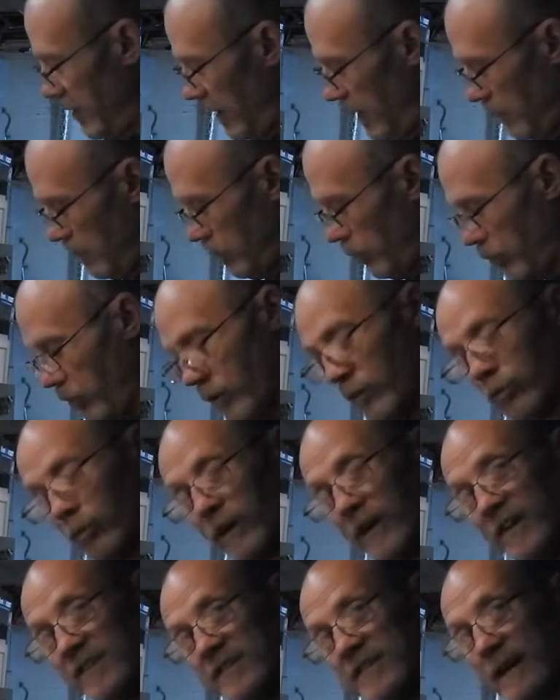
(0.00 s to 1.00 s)
hub,
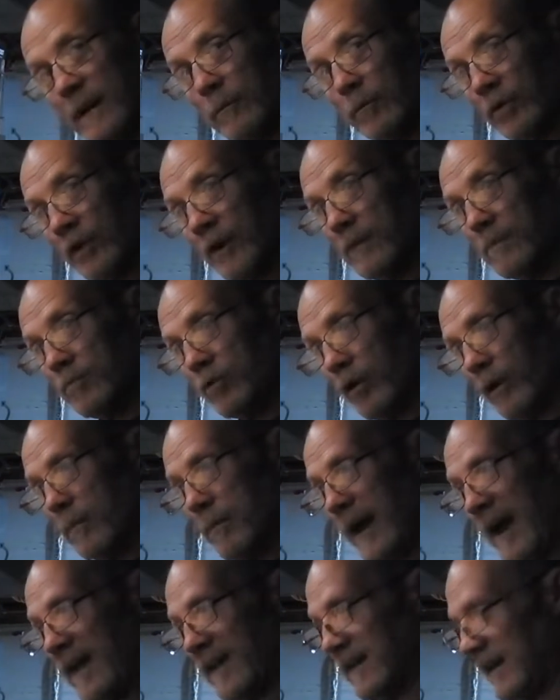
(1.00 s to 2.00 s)
reassembled it, put it
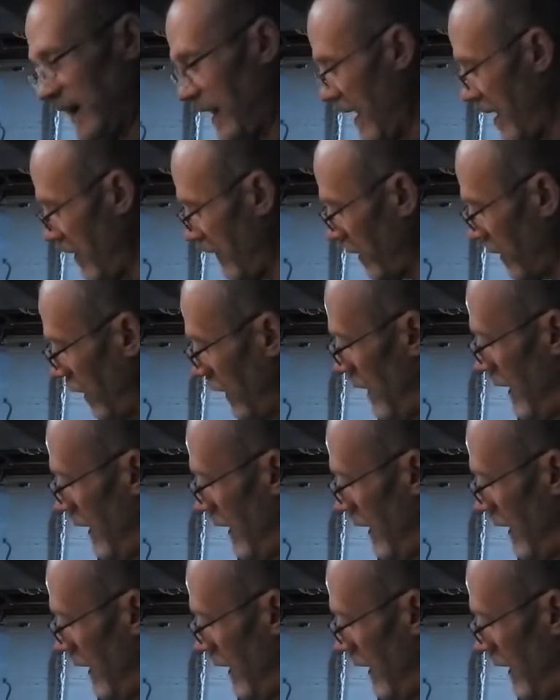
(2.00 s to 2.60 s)
back together.